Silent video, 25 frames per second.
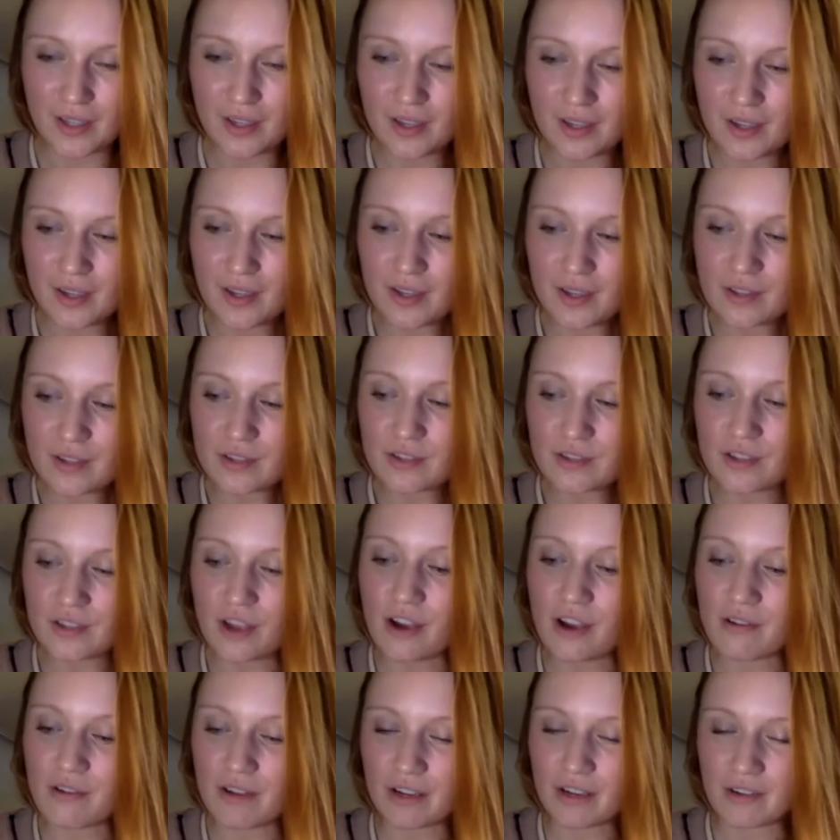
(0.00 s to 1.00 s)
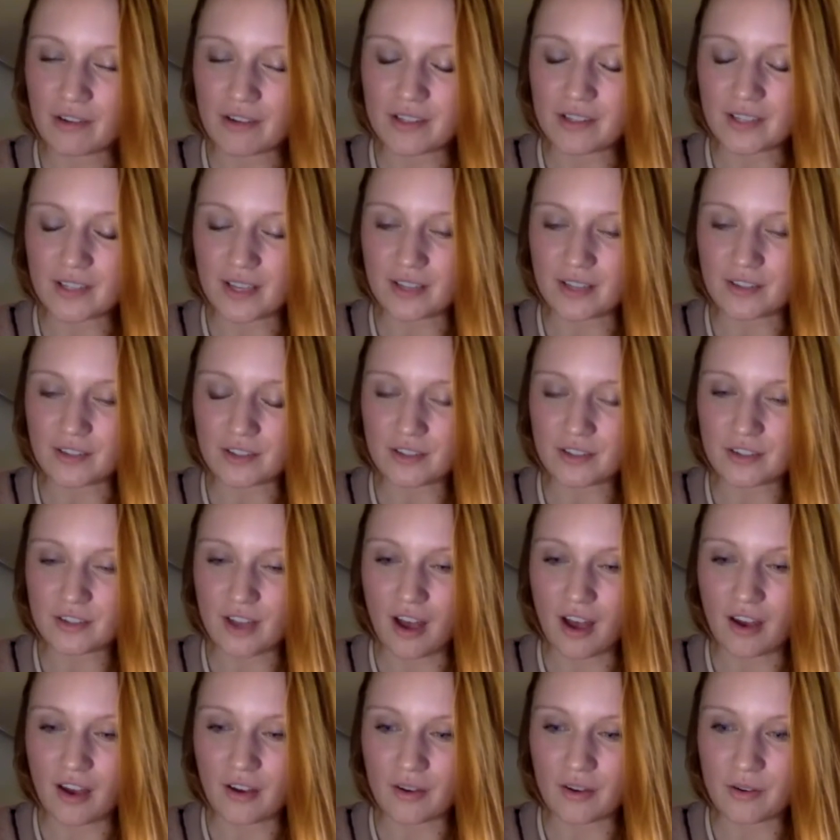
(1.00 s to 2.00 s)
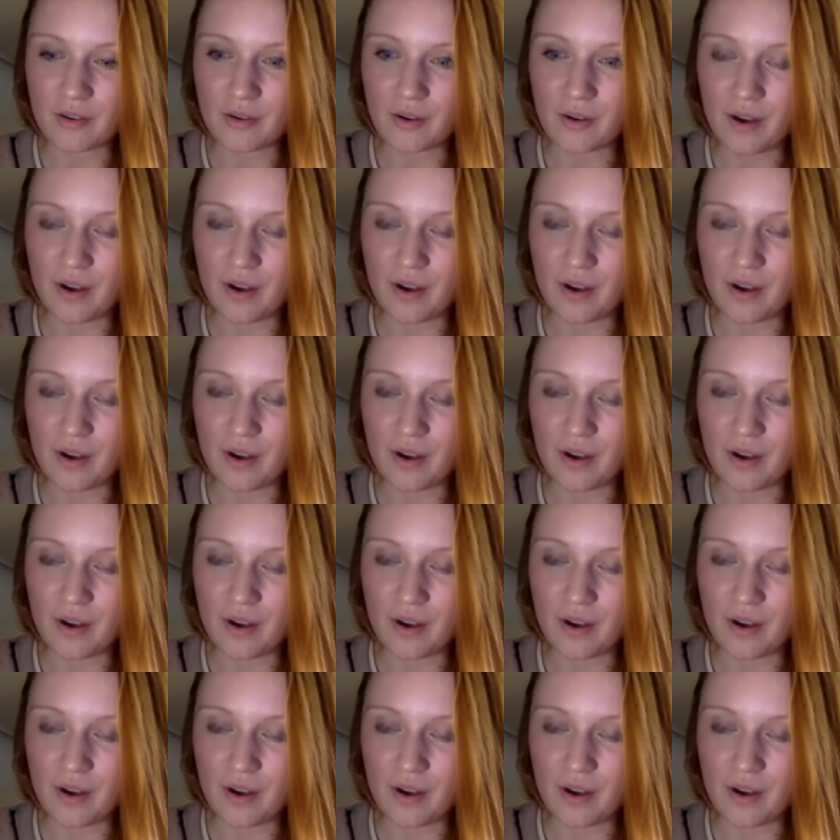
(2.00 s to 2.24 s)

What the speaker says: so rigorous and so